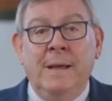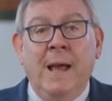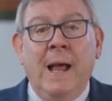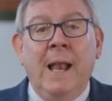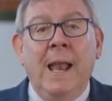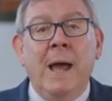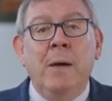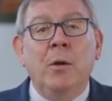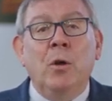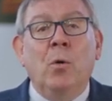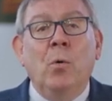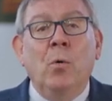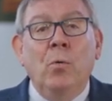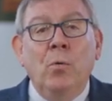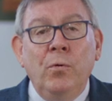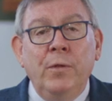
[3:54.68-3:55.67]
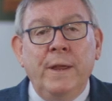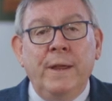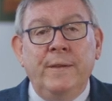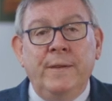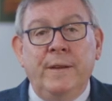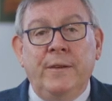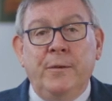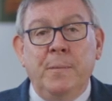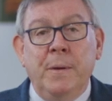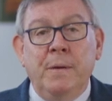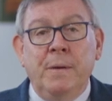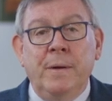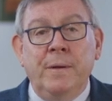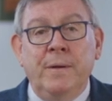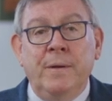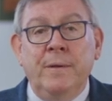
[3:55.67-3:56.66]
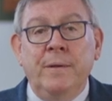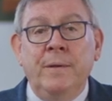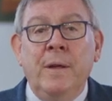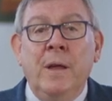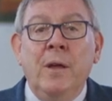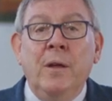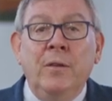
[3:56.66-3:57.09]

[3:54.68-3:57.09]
allowing all these experiences